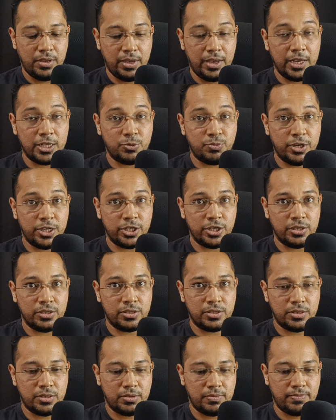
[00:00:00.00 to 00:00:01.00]

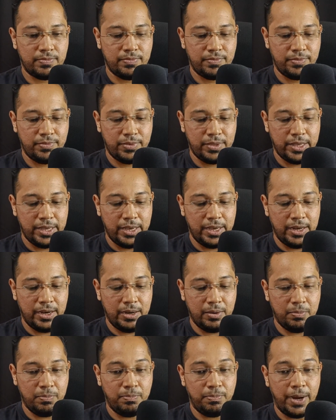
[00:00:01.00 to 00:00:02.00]
expressions.
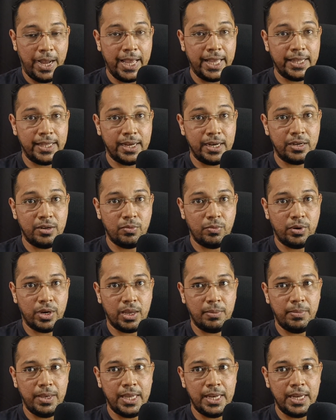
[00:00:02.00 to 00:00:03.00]
And by that, what
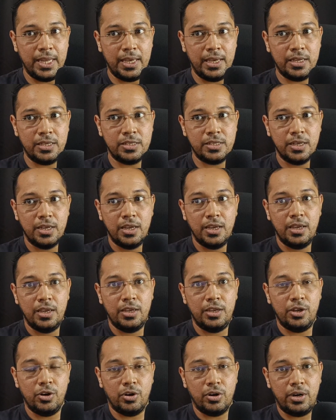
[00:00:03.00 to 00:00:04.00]
I mean is
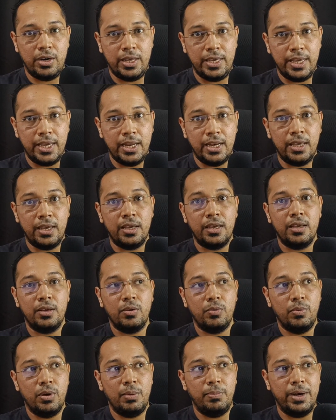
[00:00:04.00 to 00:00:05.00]
your DNA
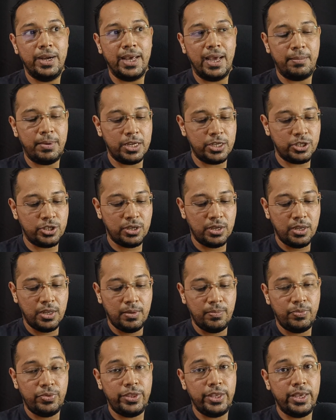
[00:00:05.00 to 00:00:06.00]
will be damaged,
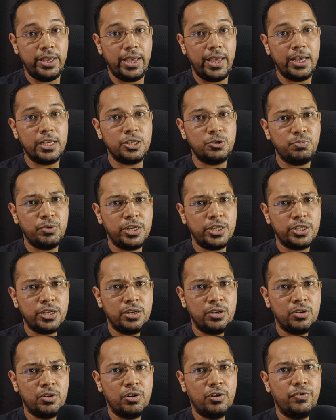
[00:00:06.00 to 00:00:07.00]
the
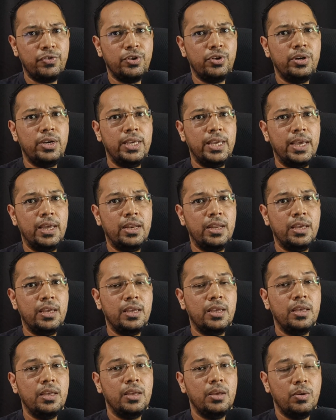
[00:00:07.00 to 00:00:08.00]
expression of your
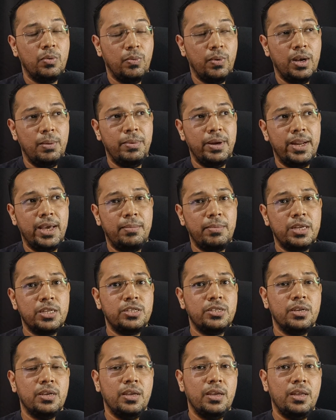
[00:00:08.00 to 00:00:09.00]
DNA will be
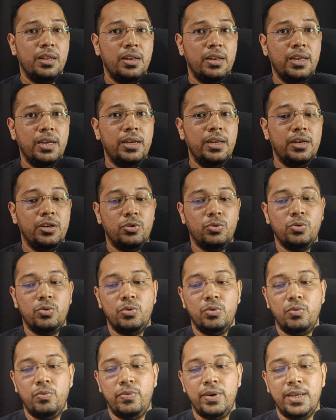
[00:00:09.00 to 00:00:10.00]
damaged, leading
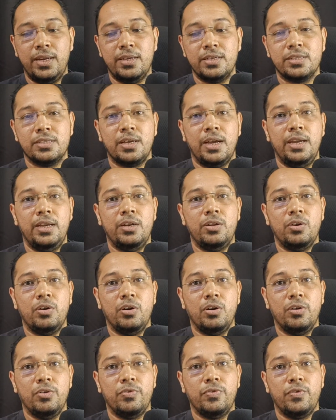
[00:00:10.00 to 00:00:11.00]
to various kind
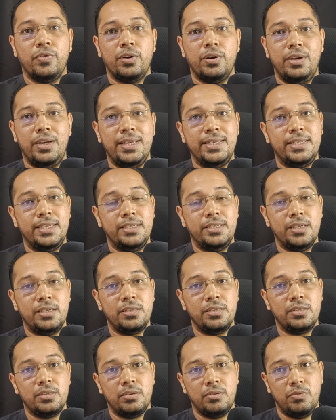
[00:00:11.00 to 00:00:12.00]
of
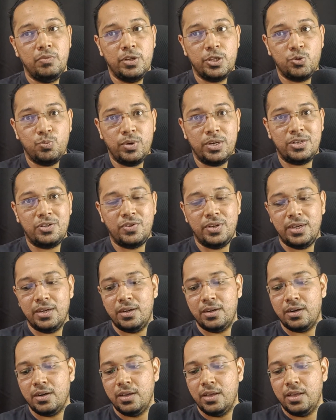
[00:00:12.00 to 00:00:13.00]
diseases which may
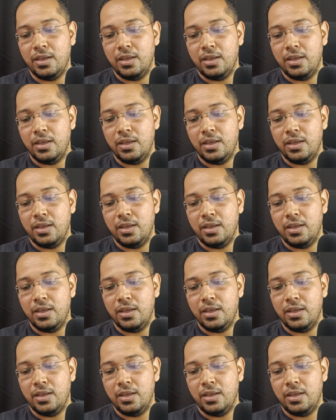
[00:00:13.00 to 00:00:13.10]
trigger